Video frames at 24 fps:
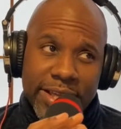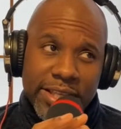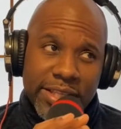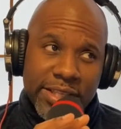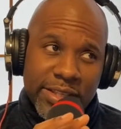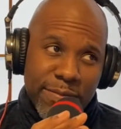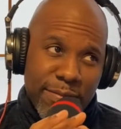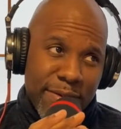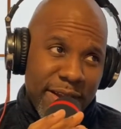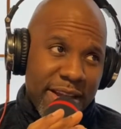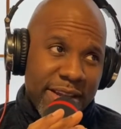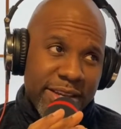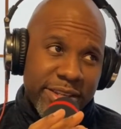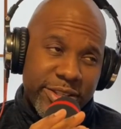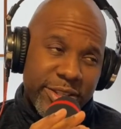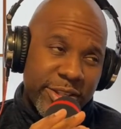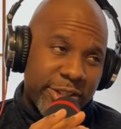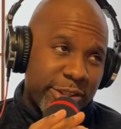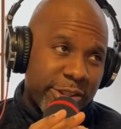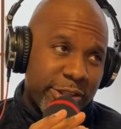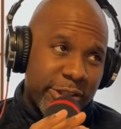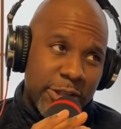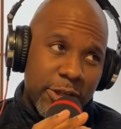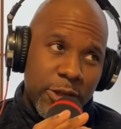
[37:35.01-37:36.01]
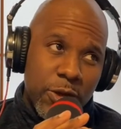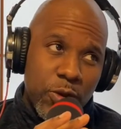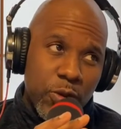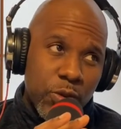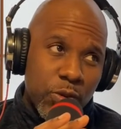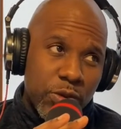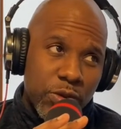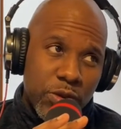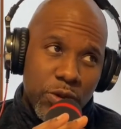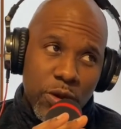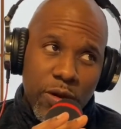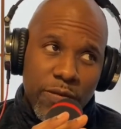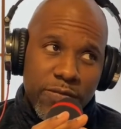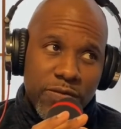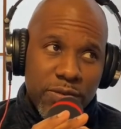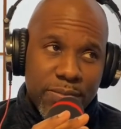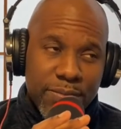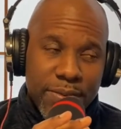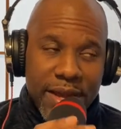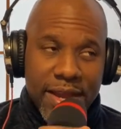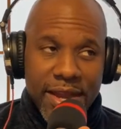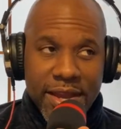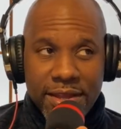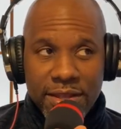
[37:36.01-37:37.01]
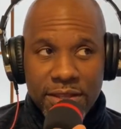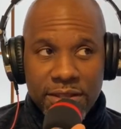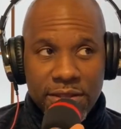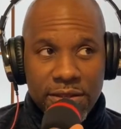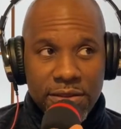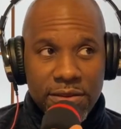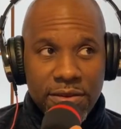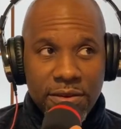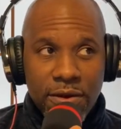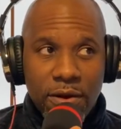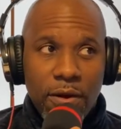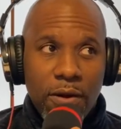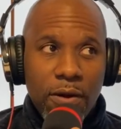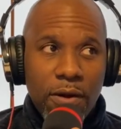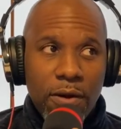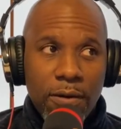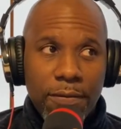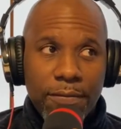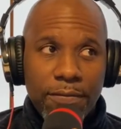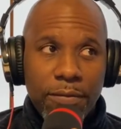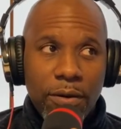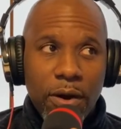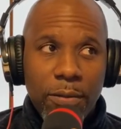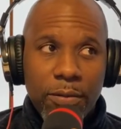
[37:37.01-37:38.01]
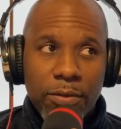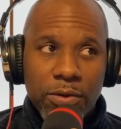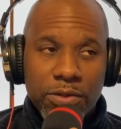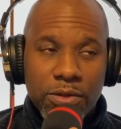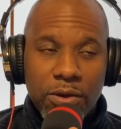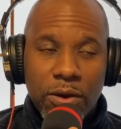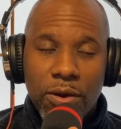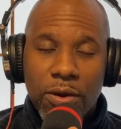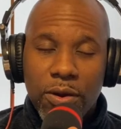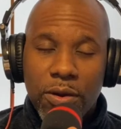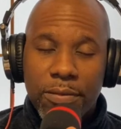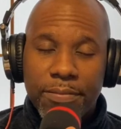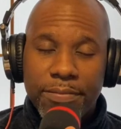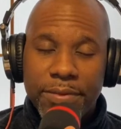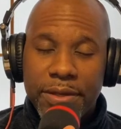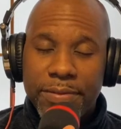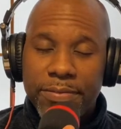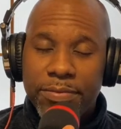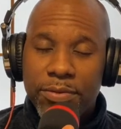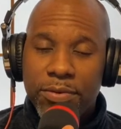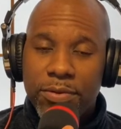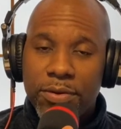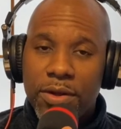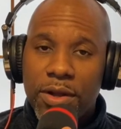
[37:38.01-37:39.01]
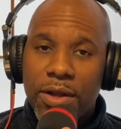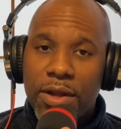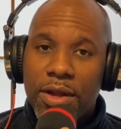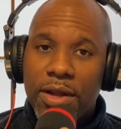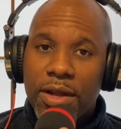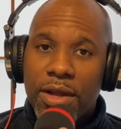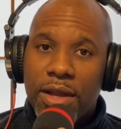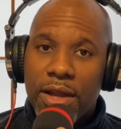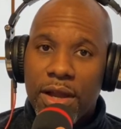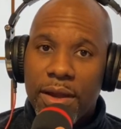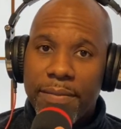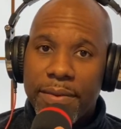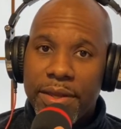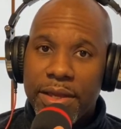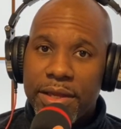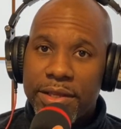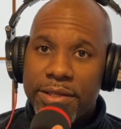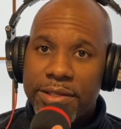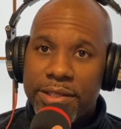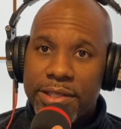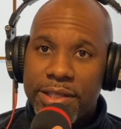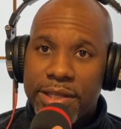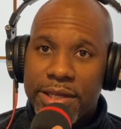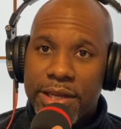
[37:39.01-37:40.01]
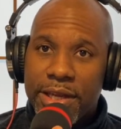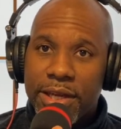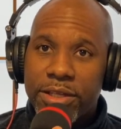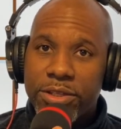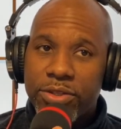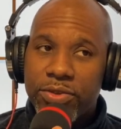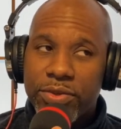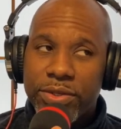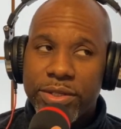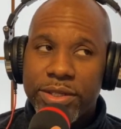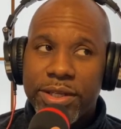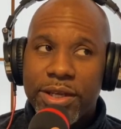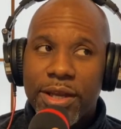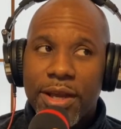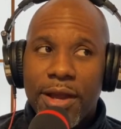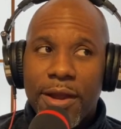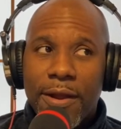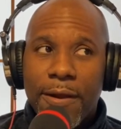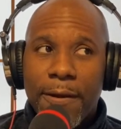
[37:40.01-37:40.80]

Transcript: Japan's just closed off Japan to almost all people coming into the country.